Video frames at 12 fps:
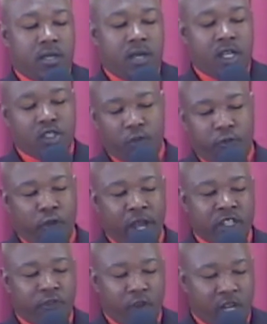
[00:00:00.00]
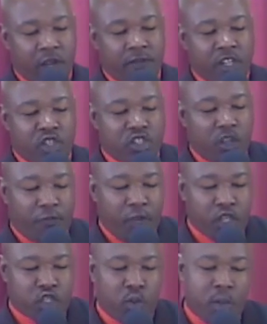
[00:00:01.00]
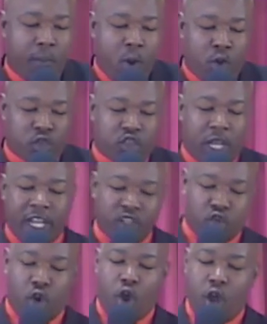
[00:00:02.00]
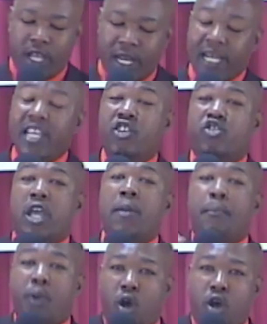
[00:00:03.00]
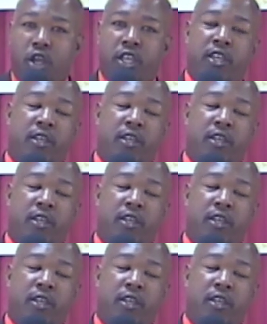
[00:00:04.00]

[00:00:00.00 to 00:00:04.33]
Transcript: And so, friends, forgiveness is the virtue we most enjoy and least employ.